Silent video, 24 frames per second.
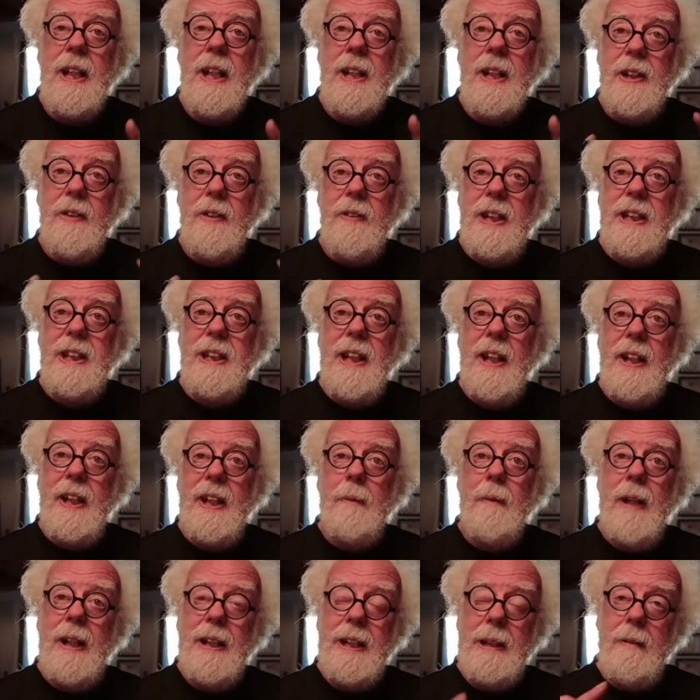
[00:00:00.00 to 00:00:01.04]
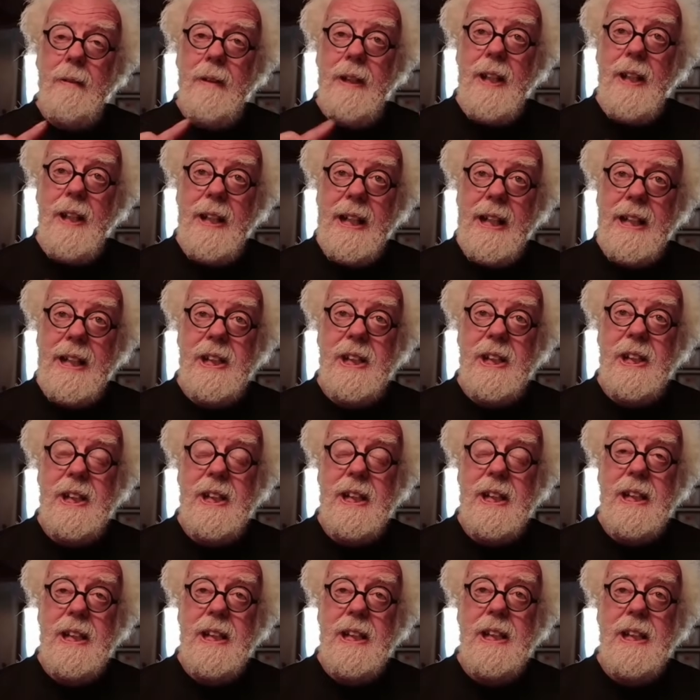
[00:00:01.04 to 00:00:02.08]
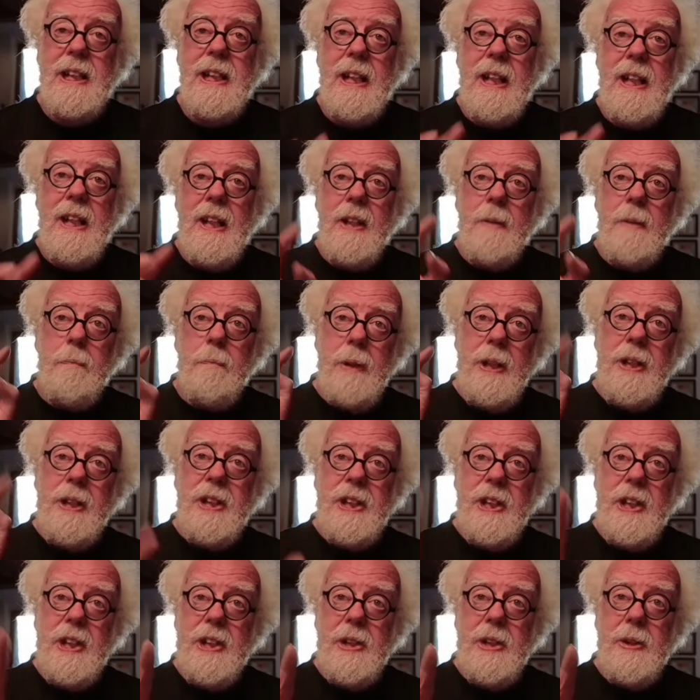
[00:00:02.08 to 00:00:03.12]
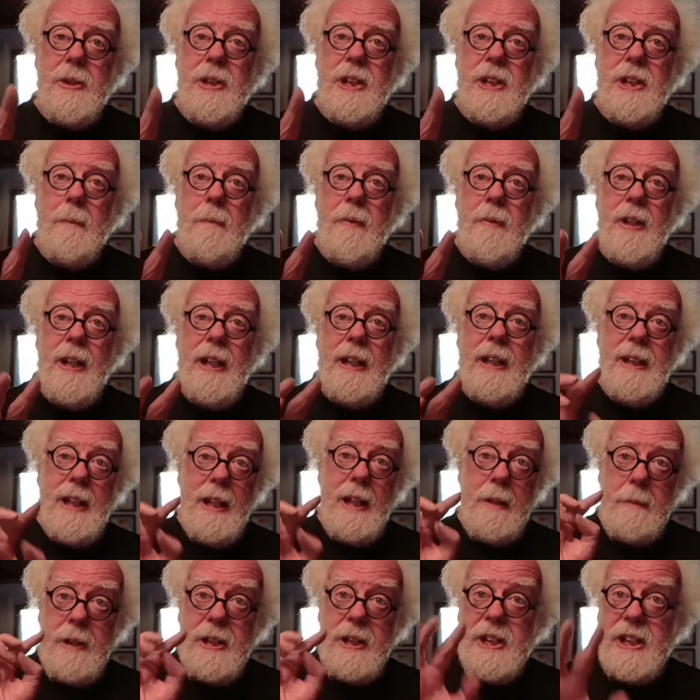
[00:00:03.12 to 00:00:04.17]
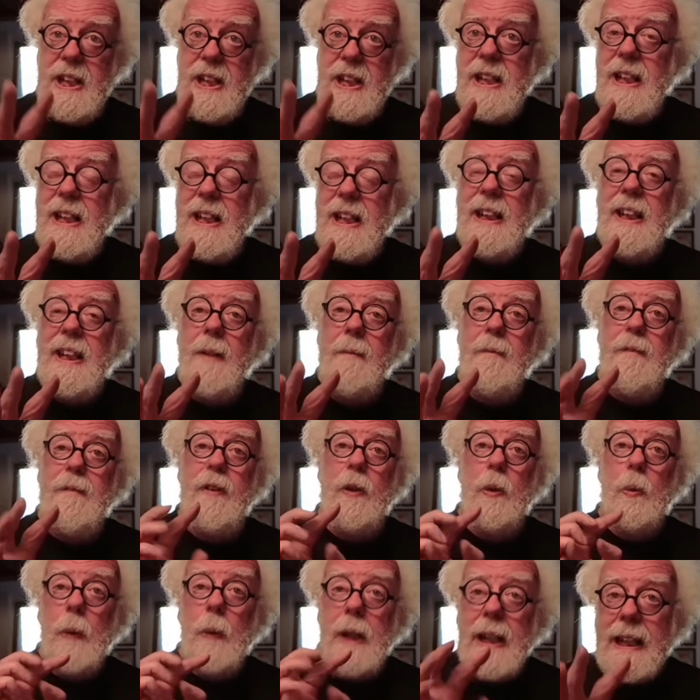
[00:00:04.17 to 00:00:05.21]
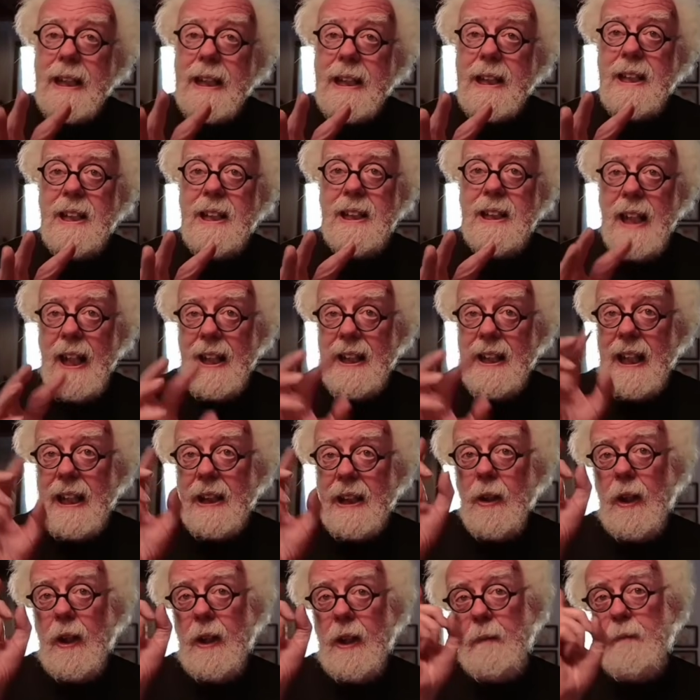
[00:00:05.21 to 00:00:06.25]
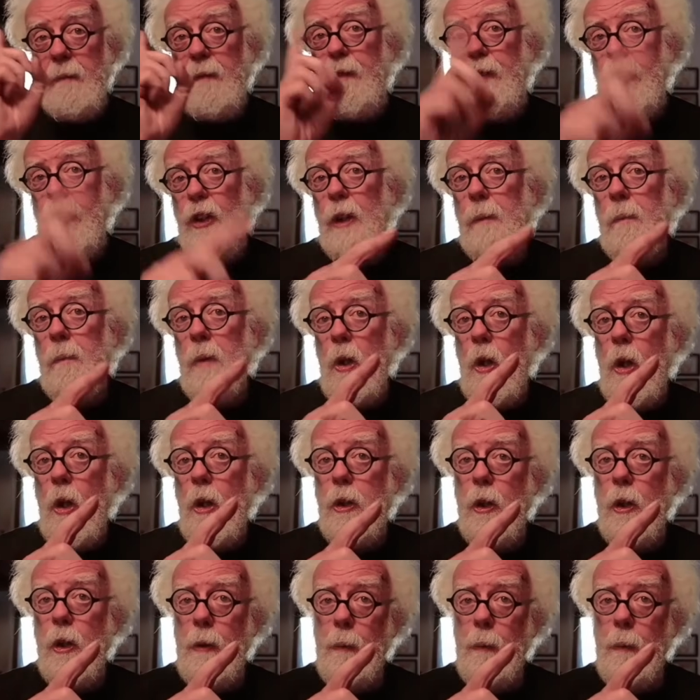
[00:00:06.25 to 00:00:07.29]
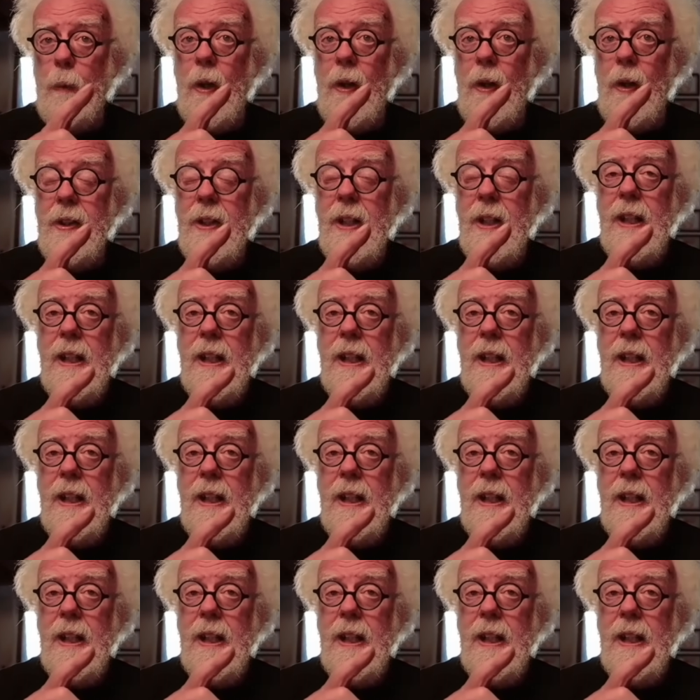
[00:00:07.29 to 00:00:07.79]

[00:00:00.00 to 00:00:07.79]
The reason that they went, they were in an exercise. Princeton saw something. They'd been seeing them for weeks, and they got a firm lock on one.